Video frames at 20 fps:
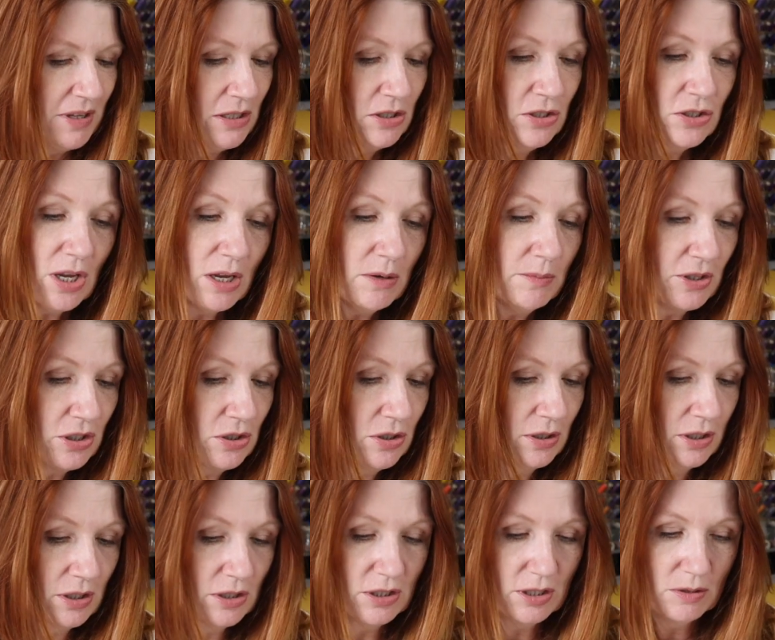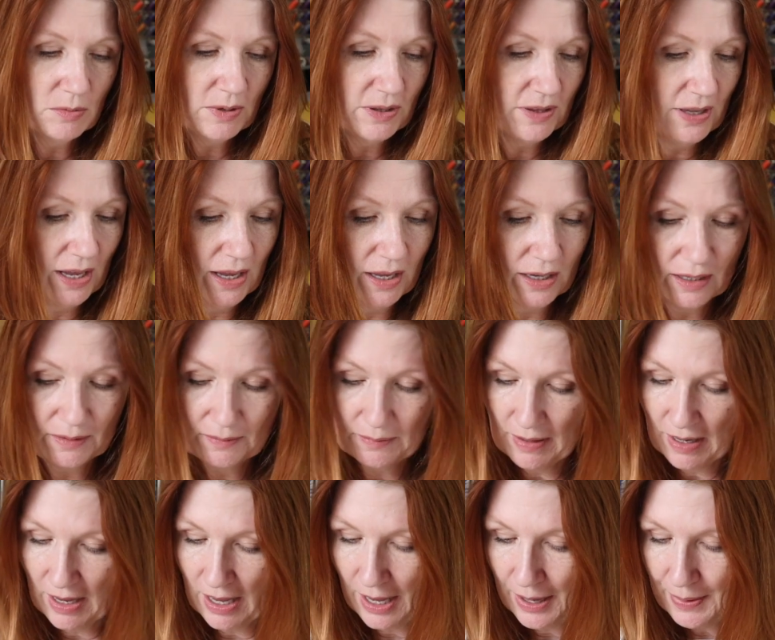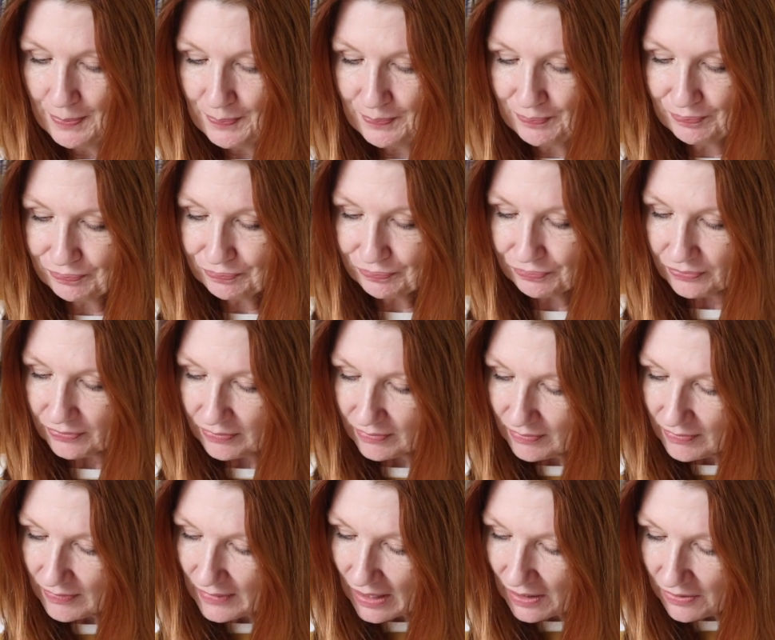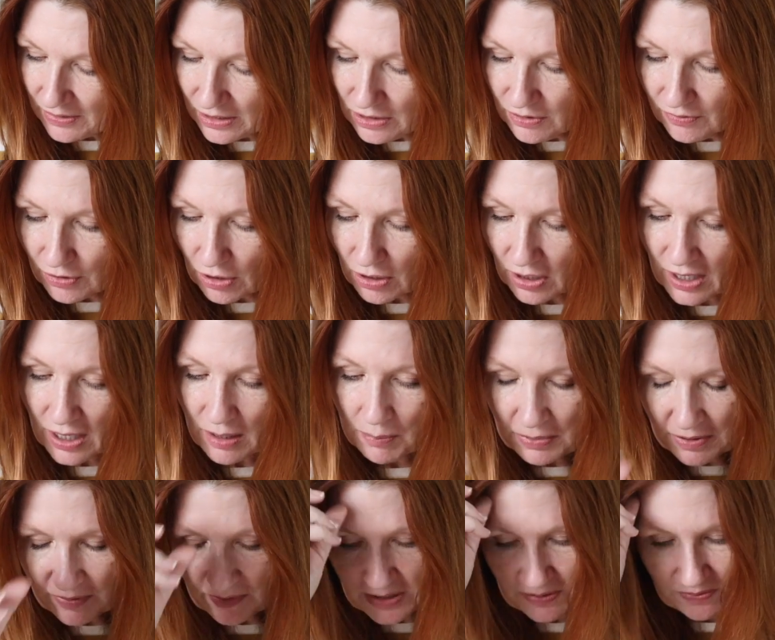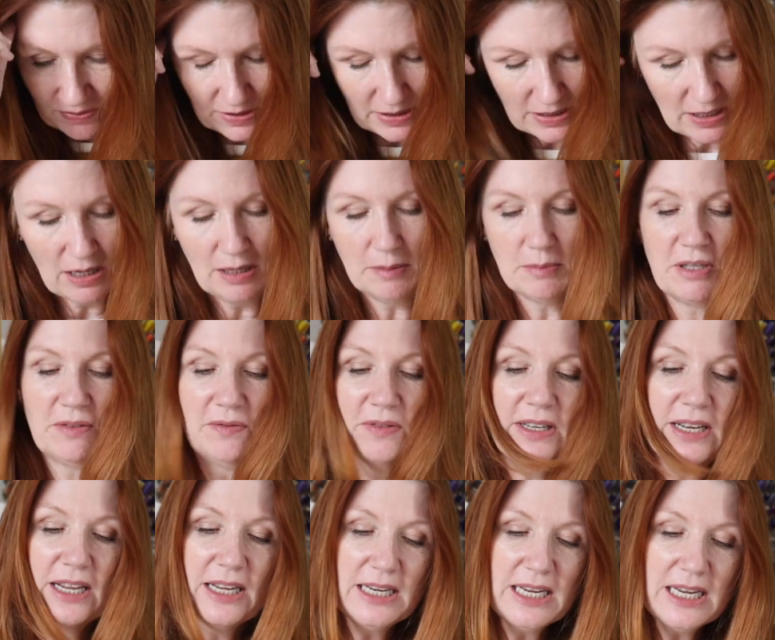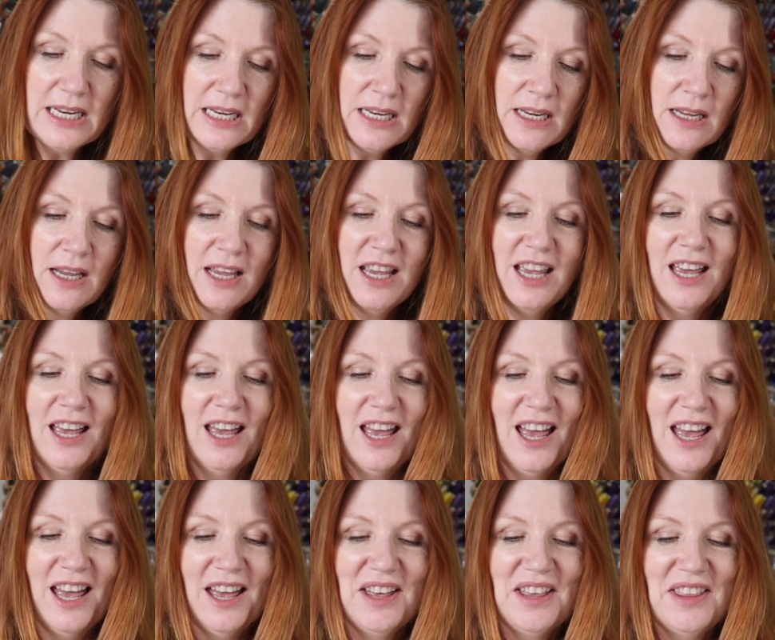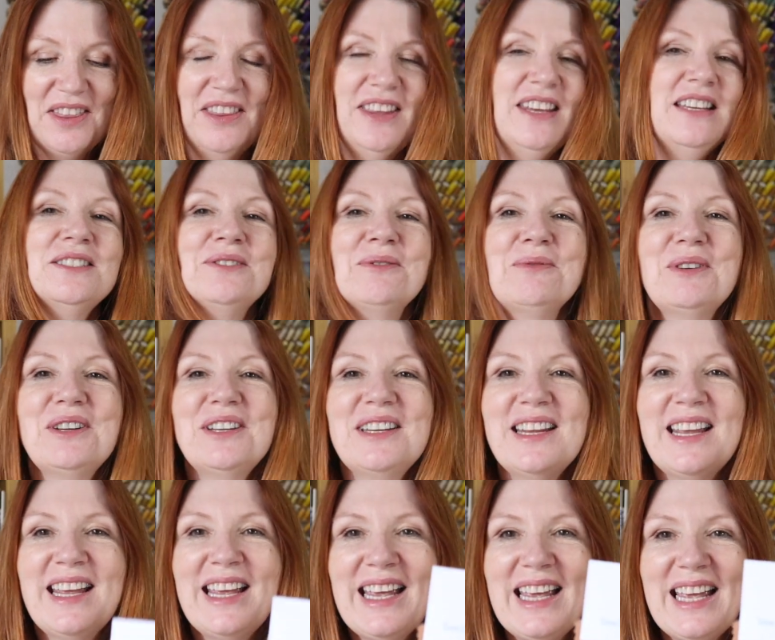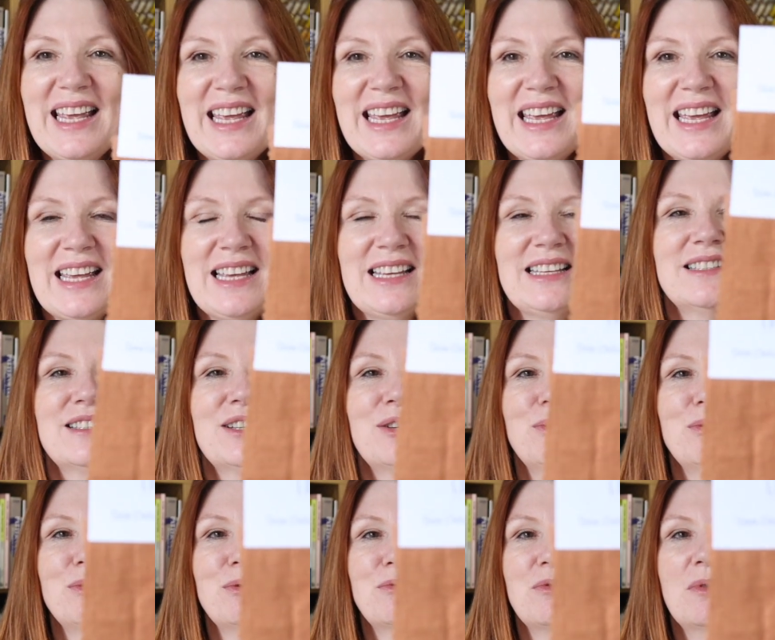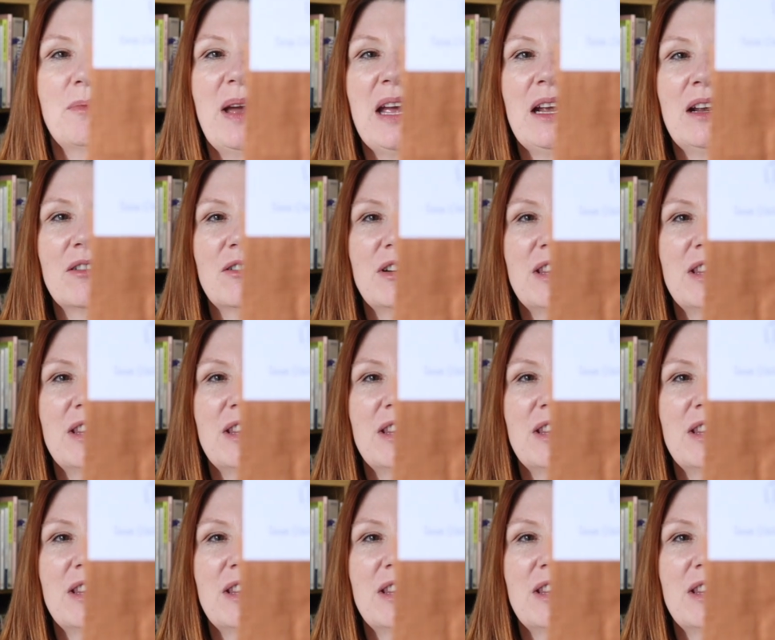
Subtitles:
there's so much you could do with that. Then you've got a couple of different types of linen. This one here is called Rebecca,